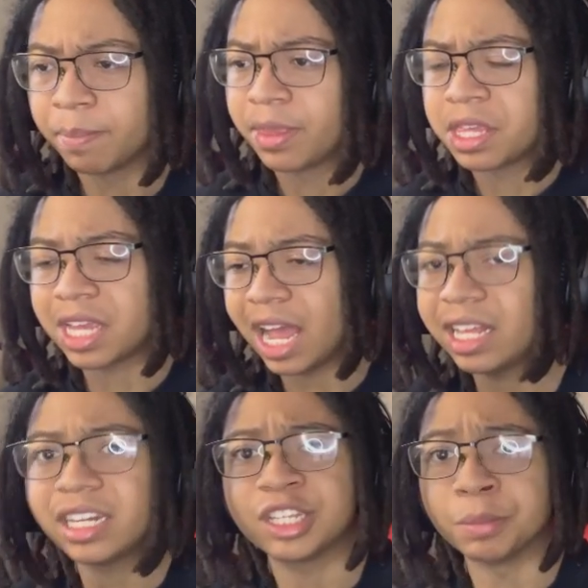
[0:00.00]

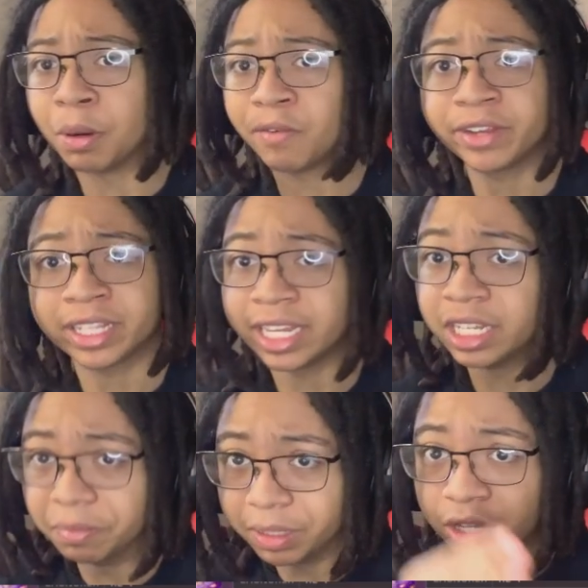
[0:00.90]
Skyline is a perfect
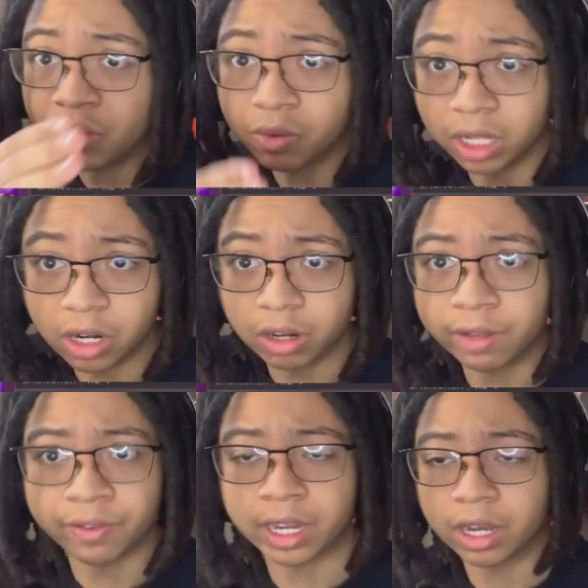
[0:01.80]
idea because you could literally
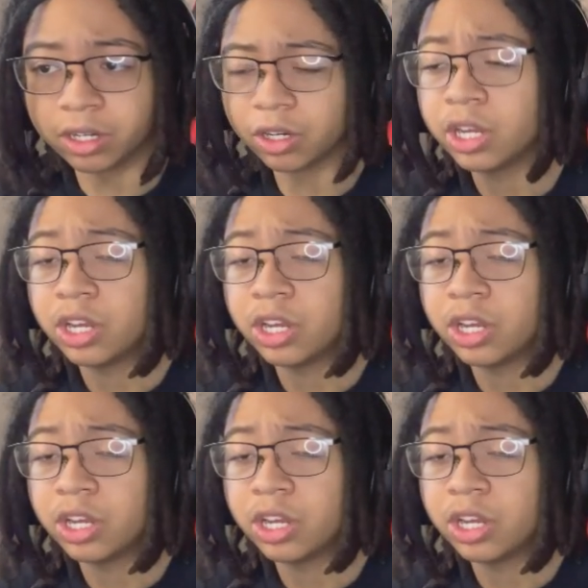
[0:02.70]
flank under.